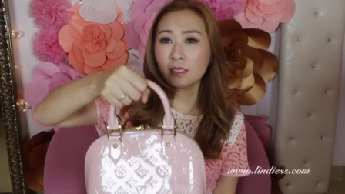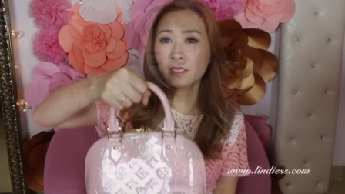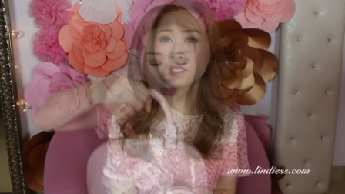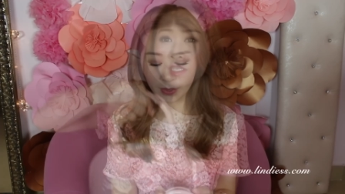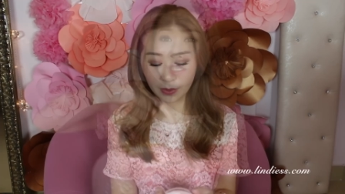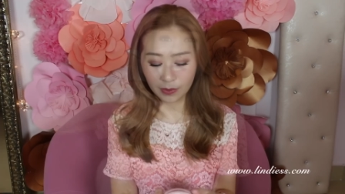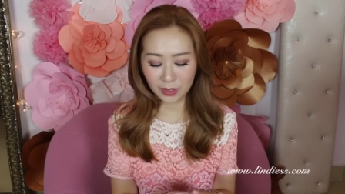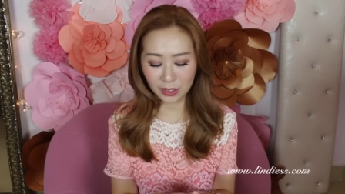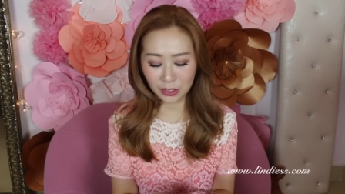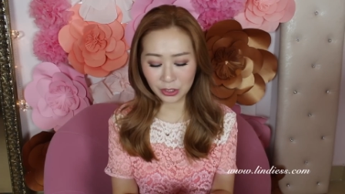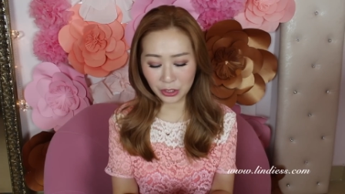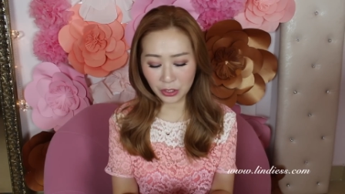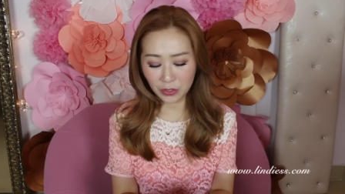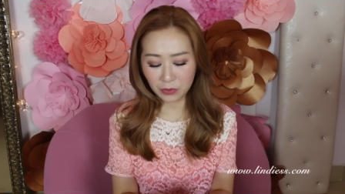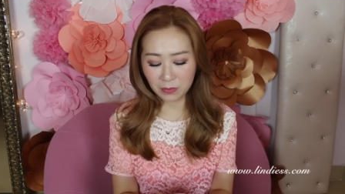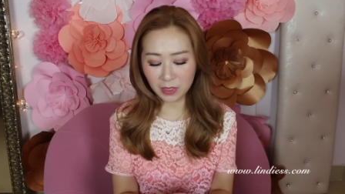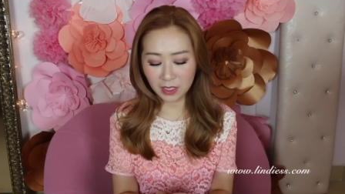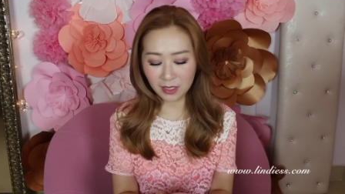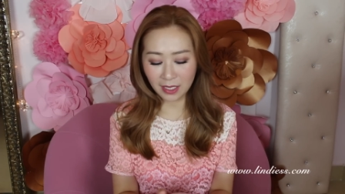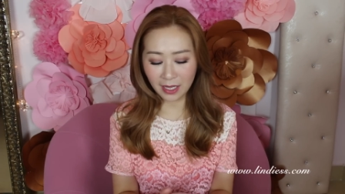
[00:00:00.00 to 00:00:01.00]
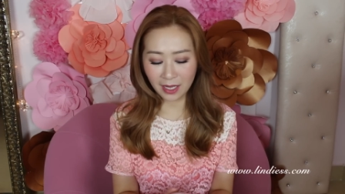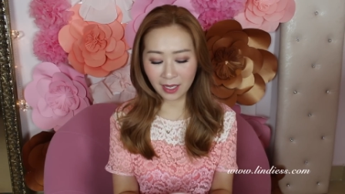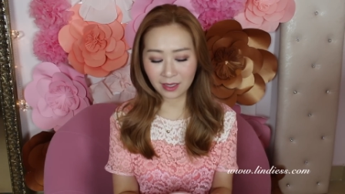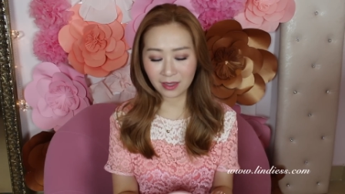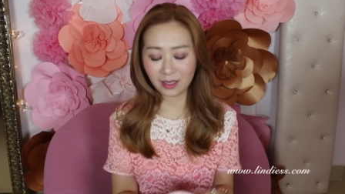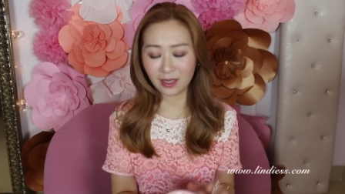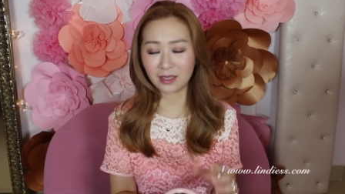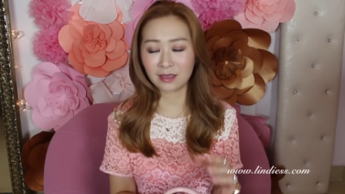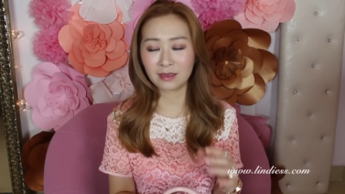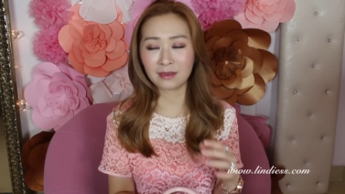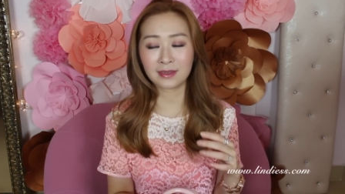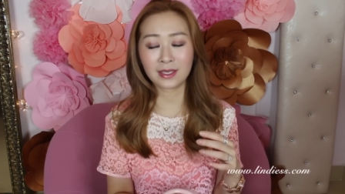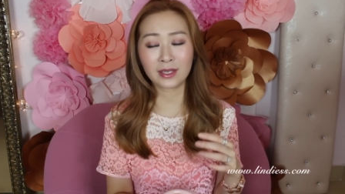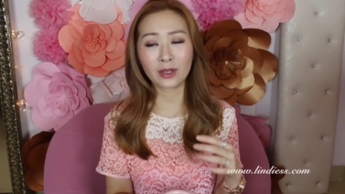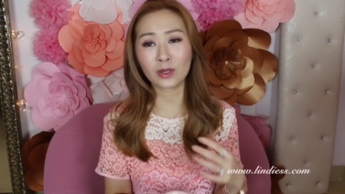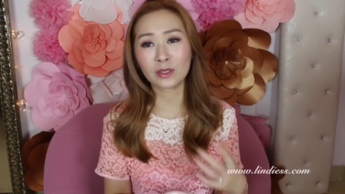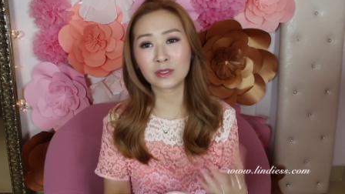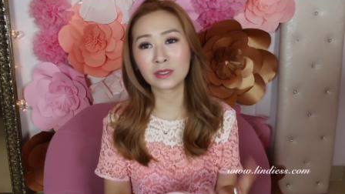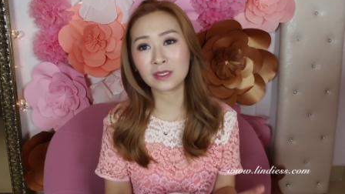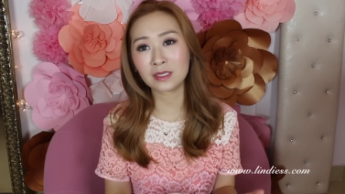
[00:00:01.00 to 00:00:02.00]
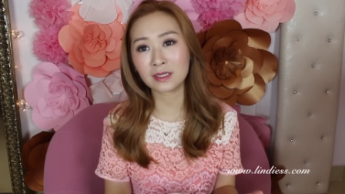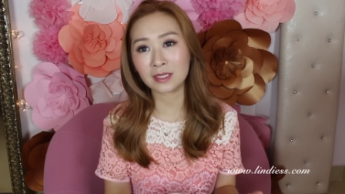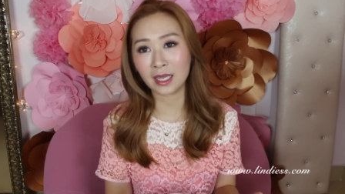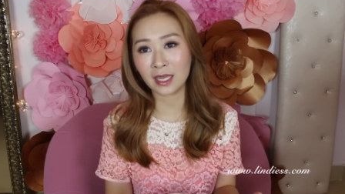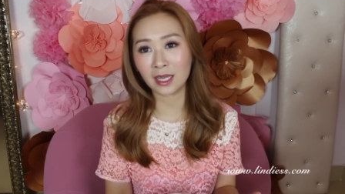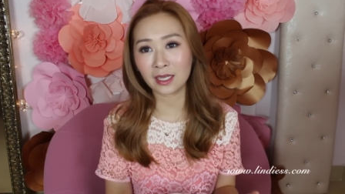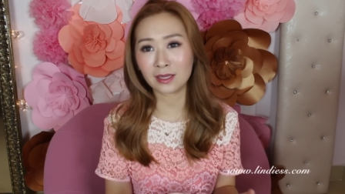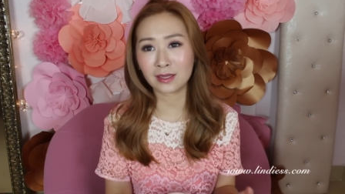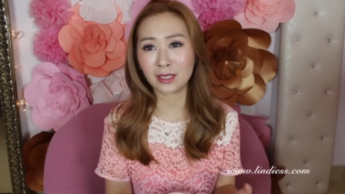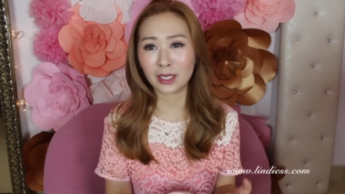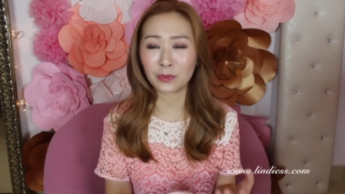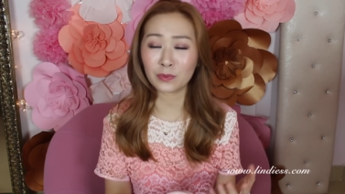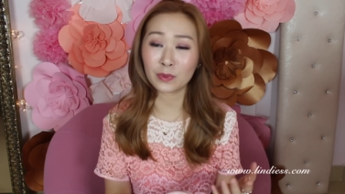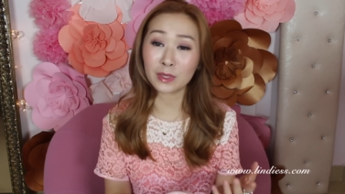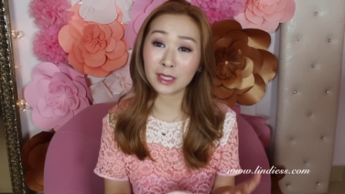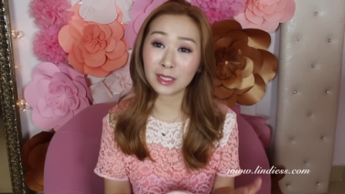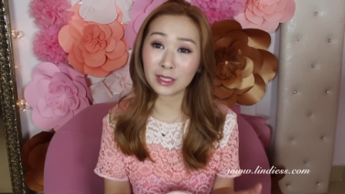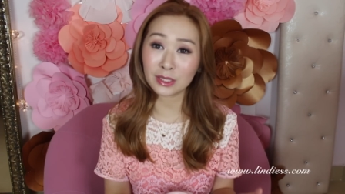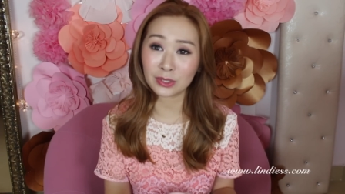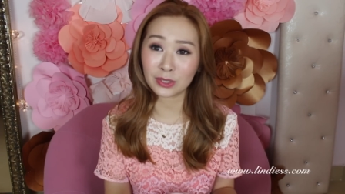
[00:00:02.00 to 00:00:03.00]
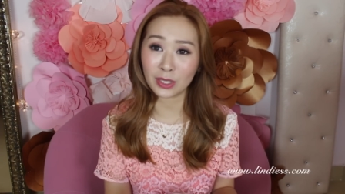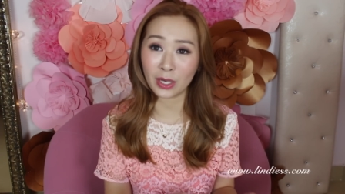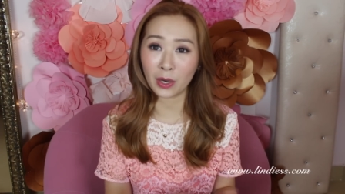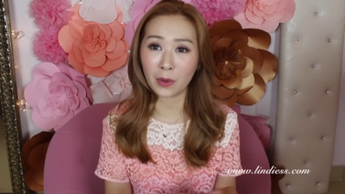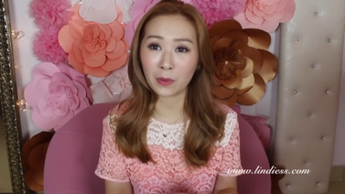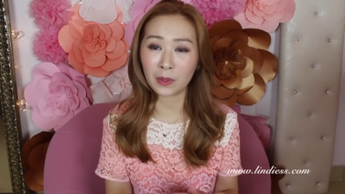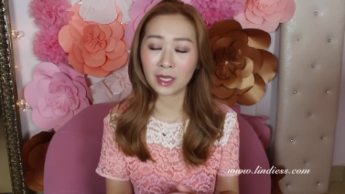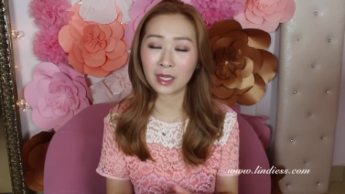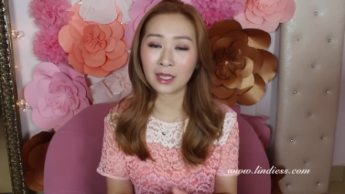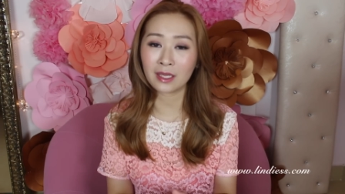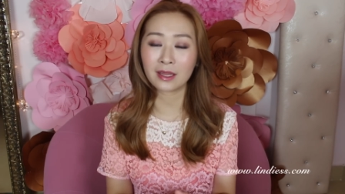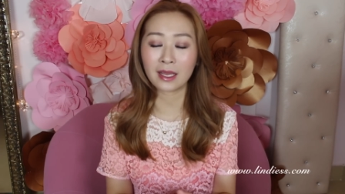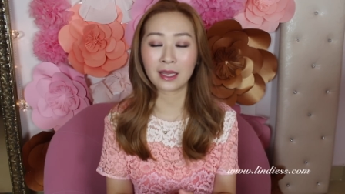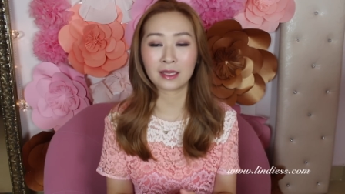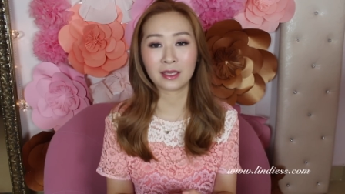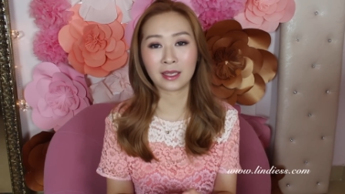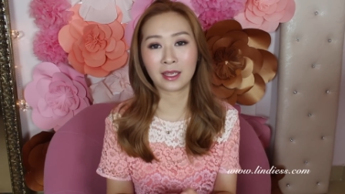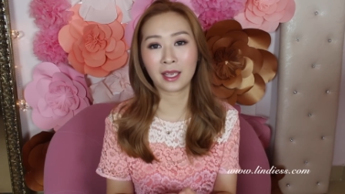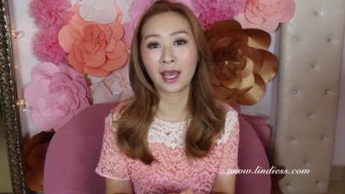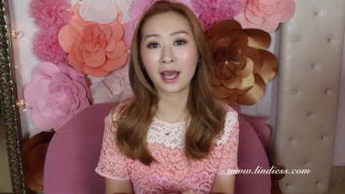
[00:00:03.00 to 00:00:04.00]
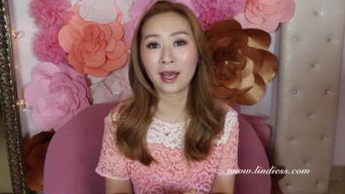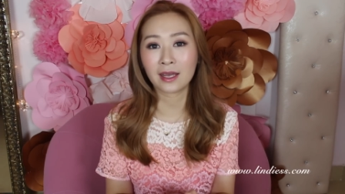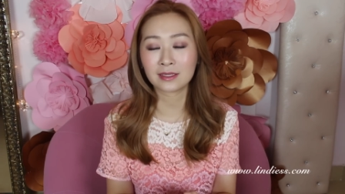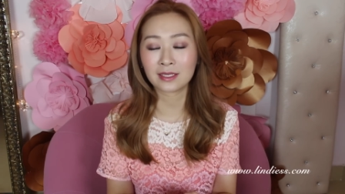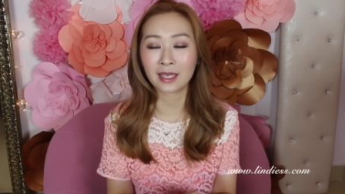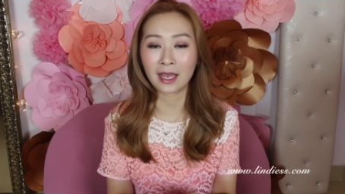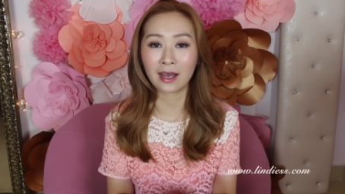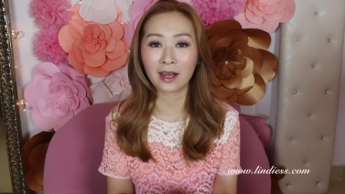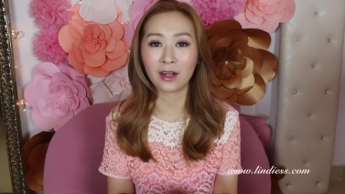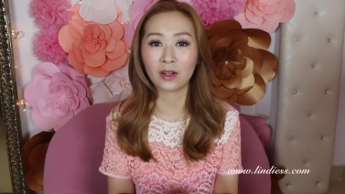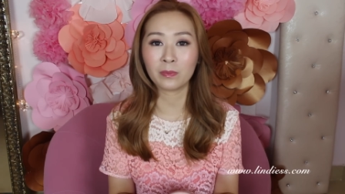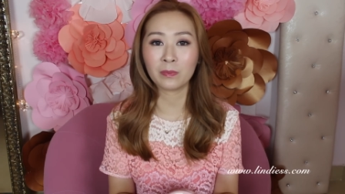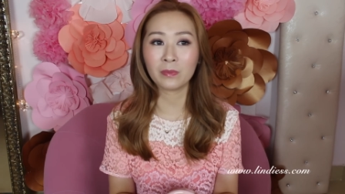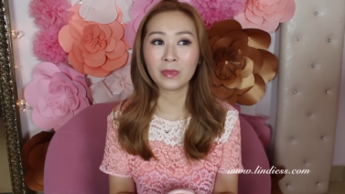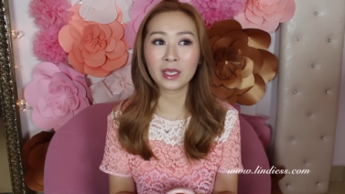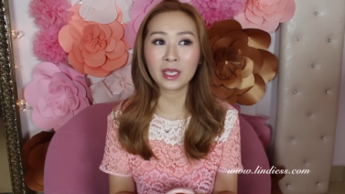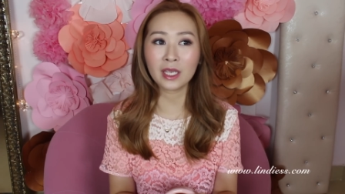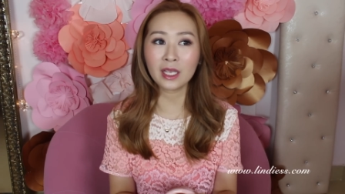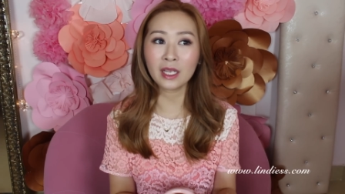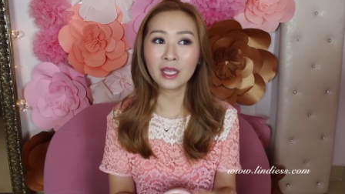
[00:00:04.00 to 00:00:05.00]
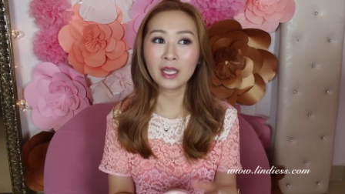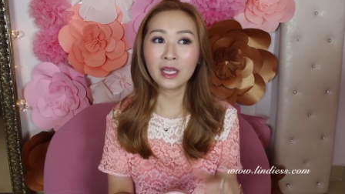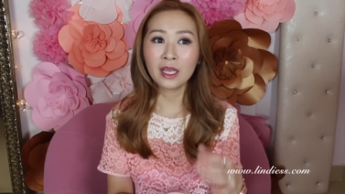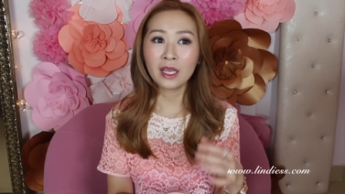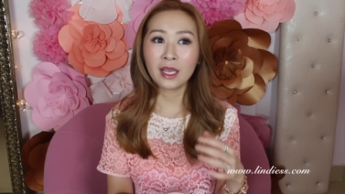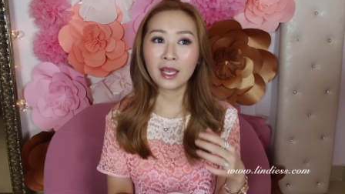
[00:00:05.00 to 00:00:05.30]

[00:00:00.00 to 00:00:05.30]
so they showed me that and they also said they're really sorry that they can't help me